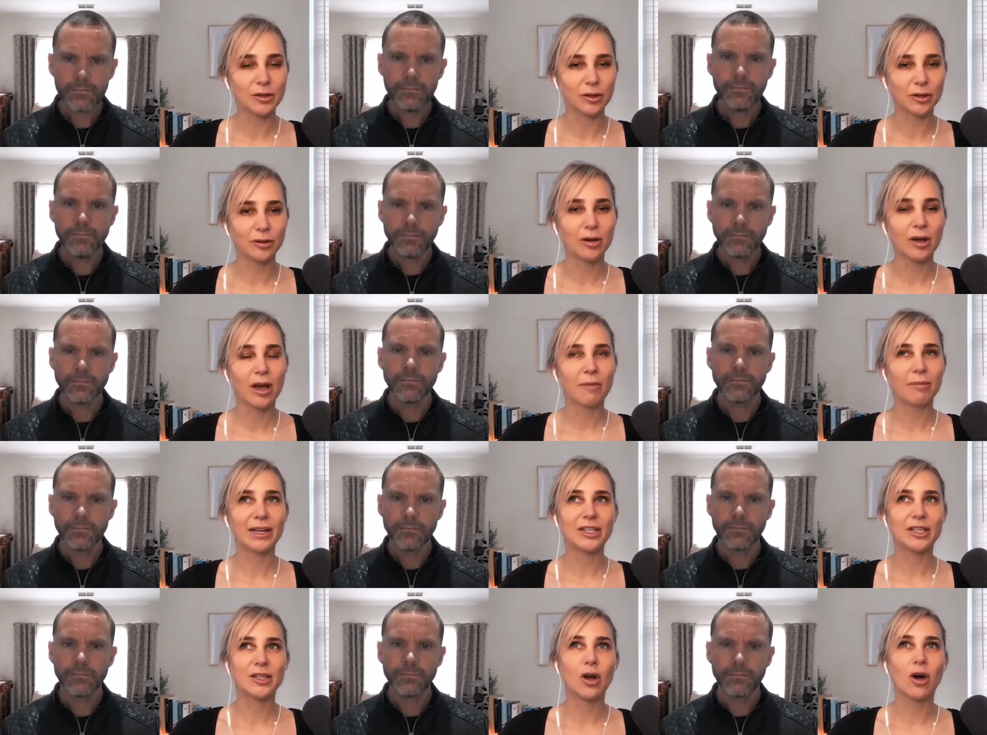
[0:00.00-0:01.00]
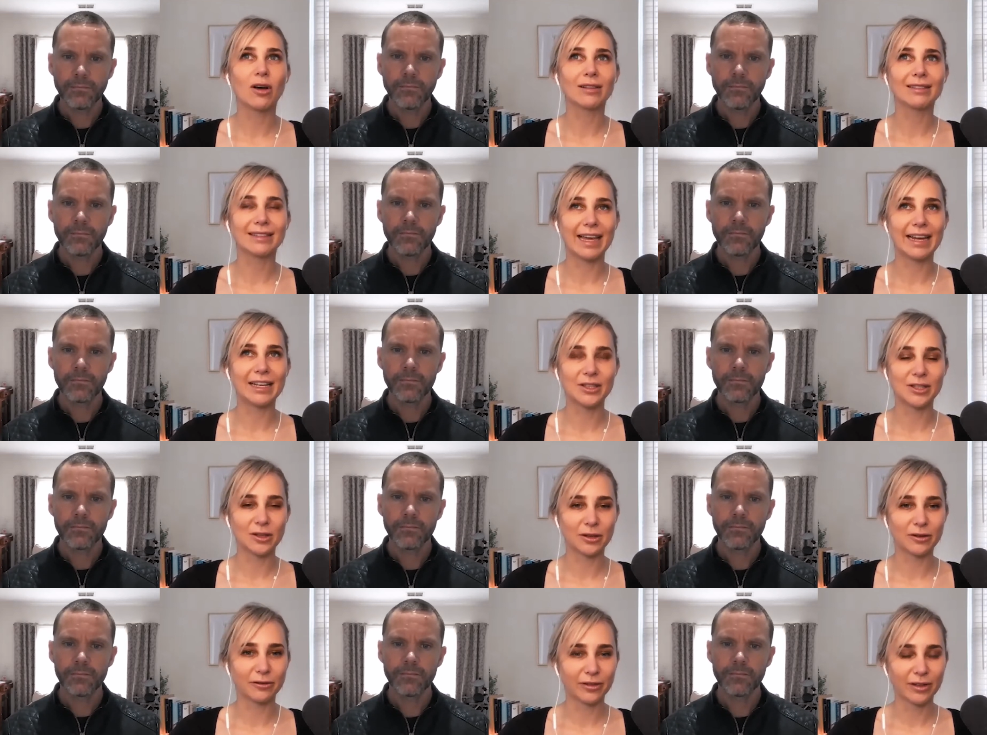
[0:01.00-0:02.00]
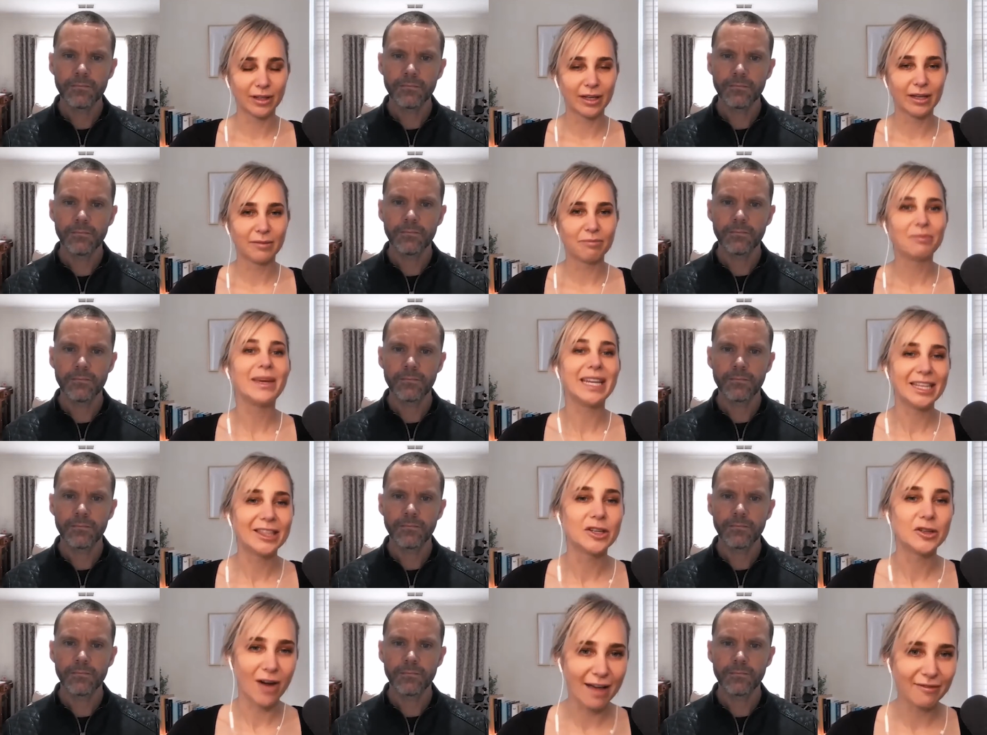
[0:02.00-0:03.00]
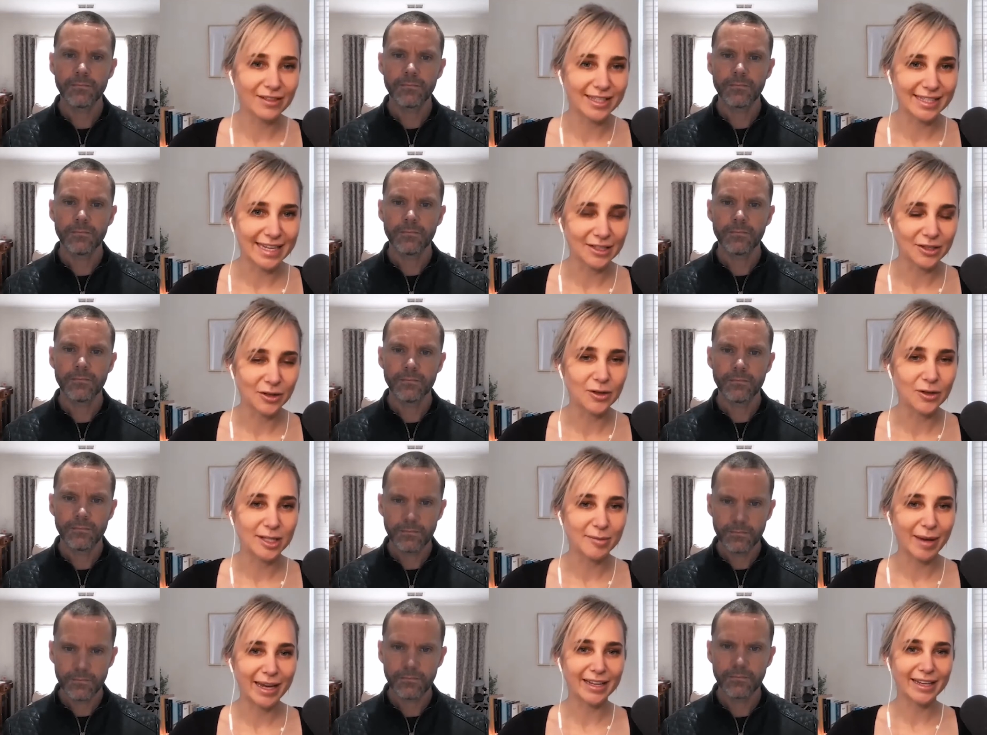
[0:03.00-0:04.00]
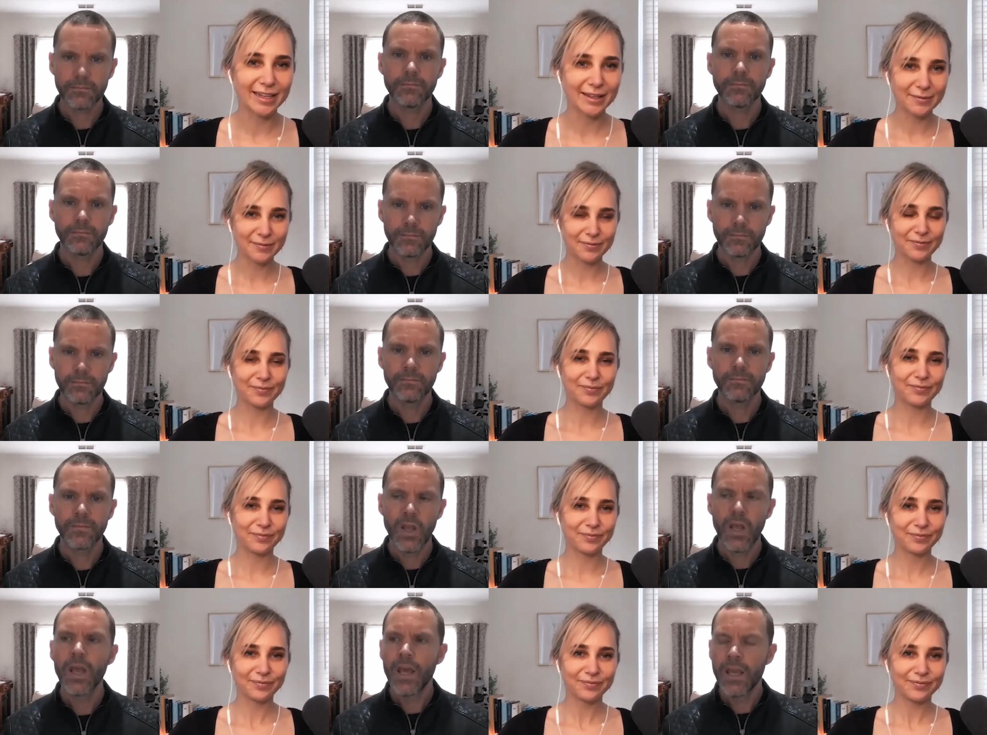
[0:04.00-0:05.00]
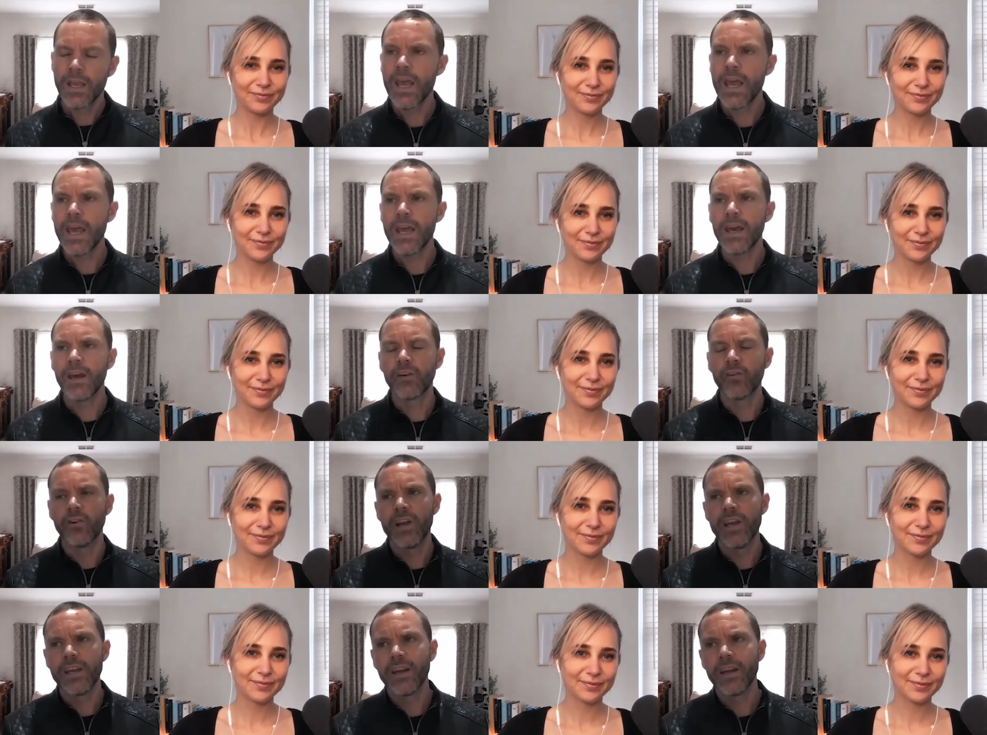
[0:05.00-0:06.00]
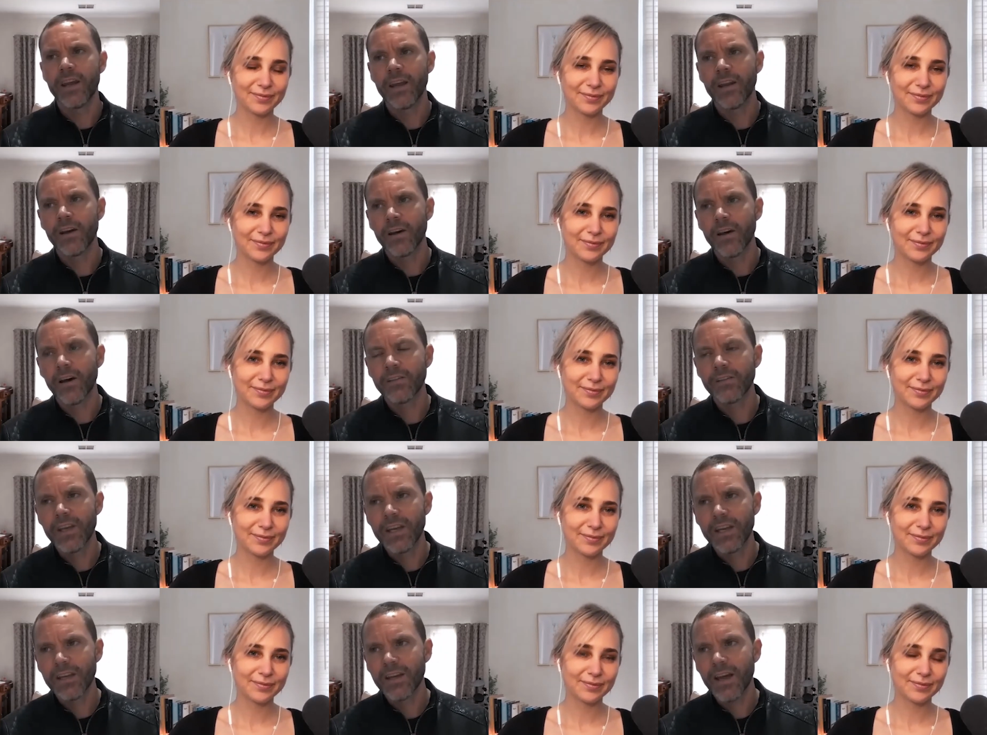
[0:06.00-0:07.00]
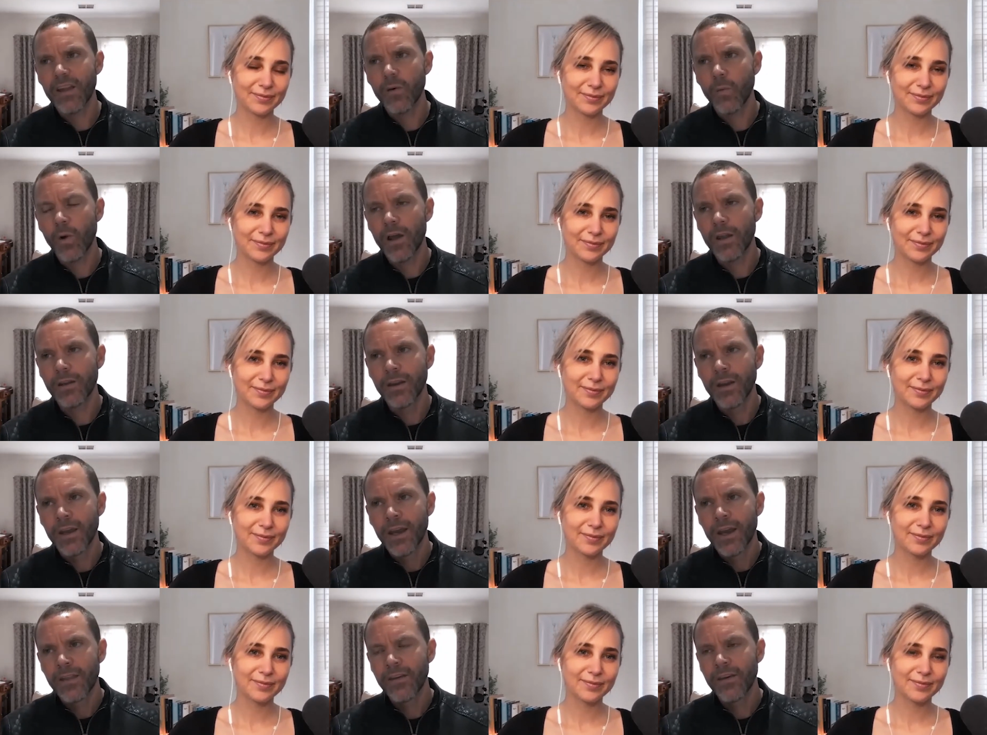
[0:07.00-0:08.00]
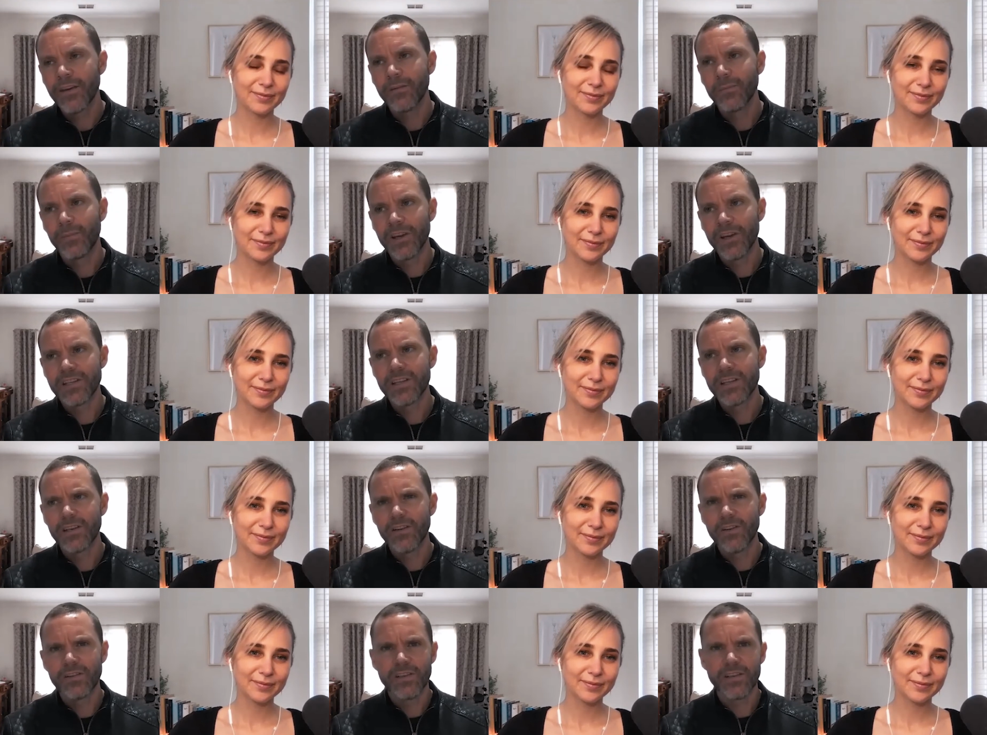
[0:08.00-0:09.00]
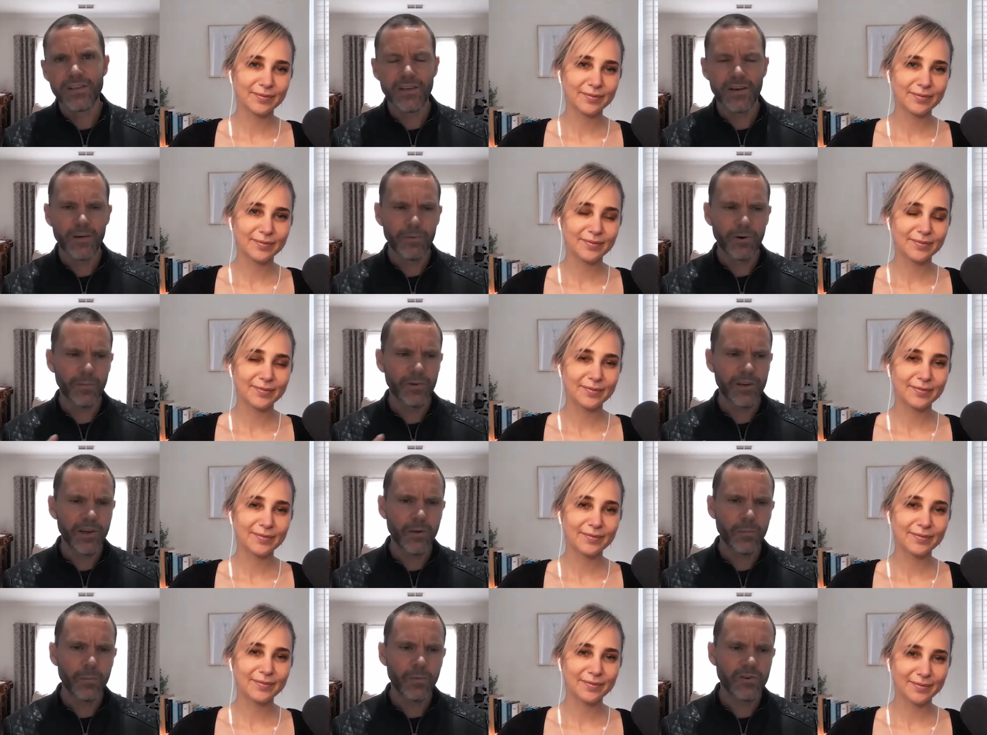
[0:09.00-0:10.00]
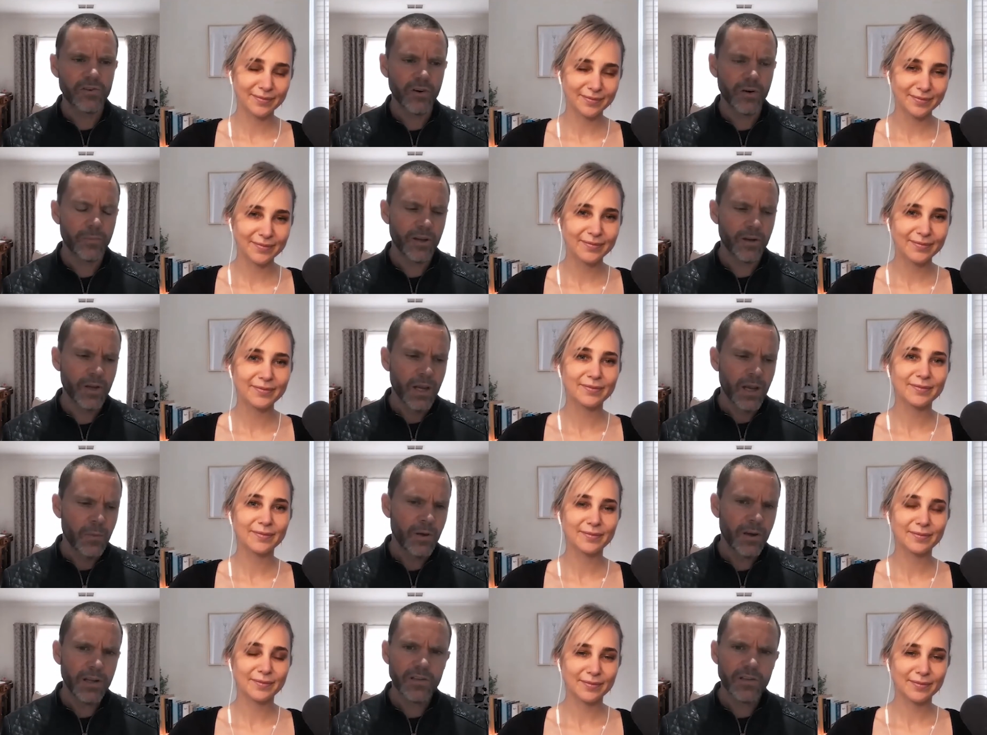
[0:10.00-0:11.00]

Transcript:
Speaker 1: to, but to not let it sort of be in the driver's seat, so to speak.
Speaker 2: Yeah, agreed. And I think another one that Peterson uses, and I'm probably going to butcher it, but he